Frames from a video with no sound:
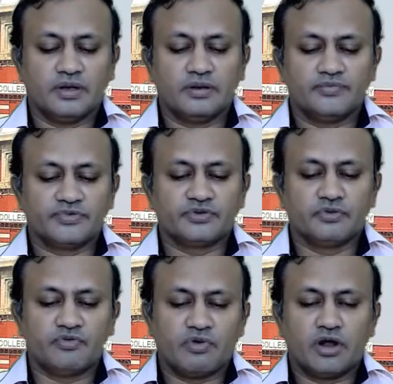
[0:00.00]
so if
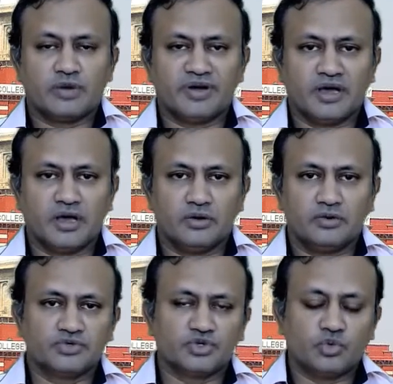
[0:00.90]
you want to automate a
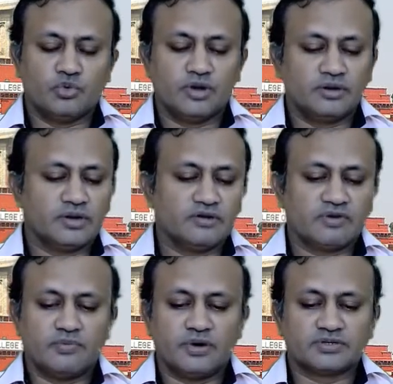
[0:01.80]
house, you want the
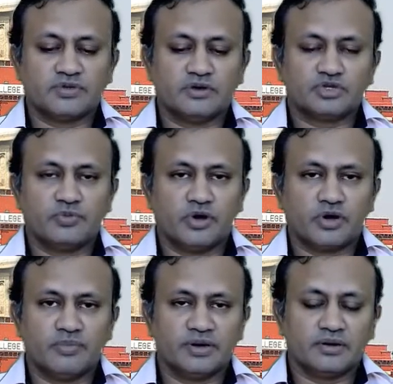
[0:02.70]
different parts of the house to be
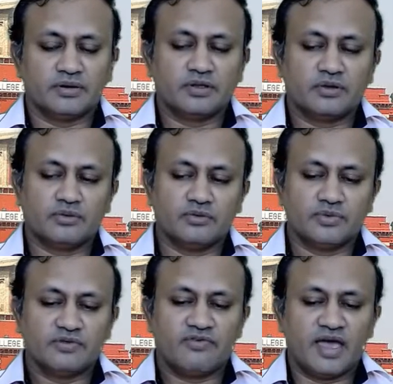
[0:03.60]
automated.
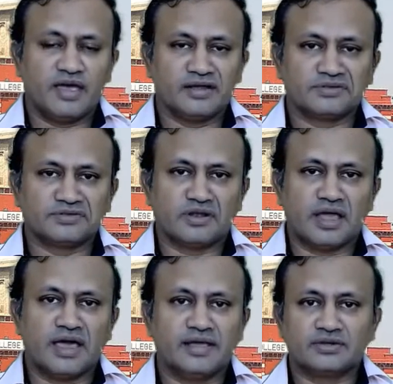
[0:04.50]
The fans, the
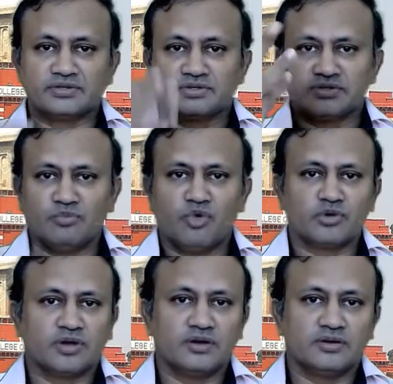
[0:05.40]
lights, the
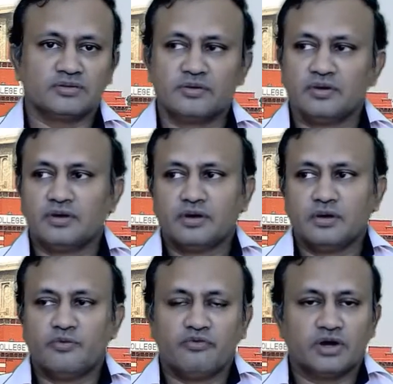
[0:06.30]
motor,
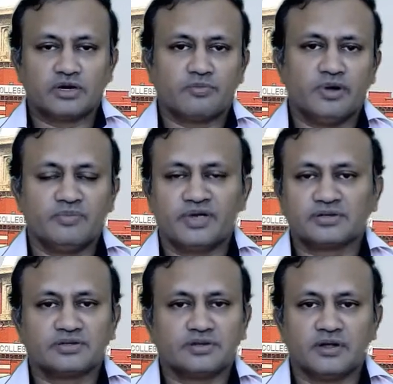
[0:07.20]
water pump,
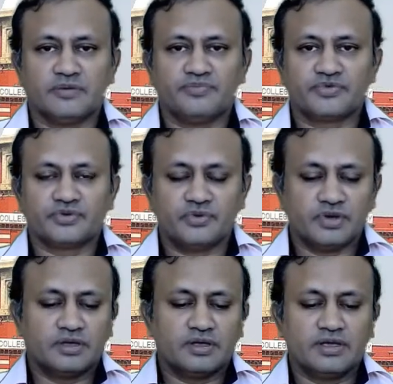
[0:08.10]
etc. So
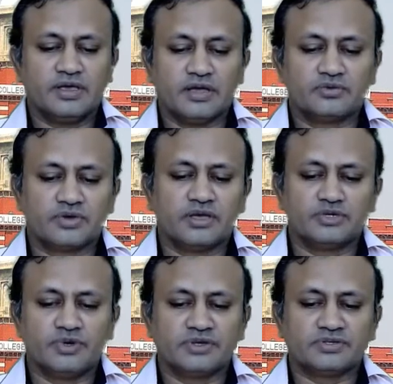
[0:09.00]
I took each
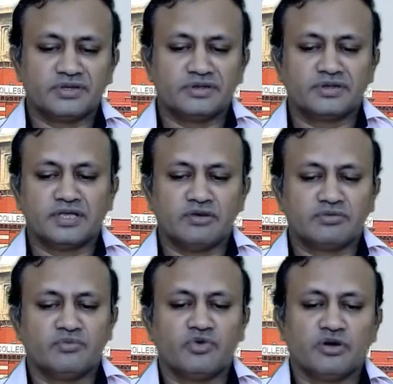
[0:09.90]
piece and gave it to
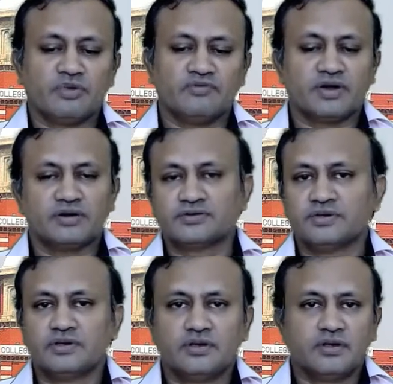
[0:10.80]
one of my friends,
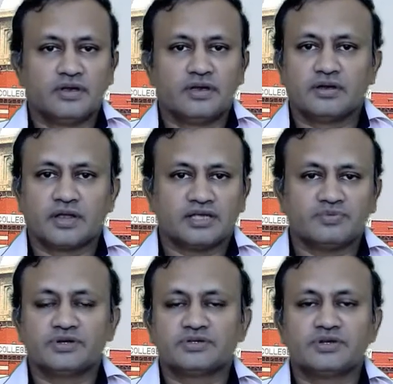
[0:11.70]

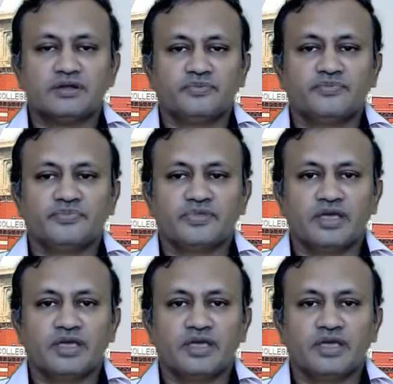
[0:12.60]
classmates, and they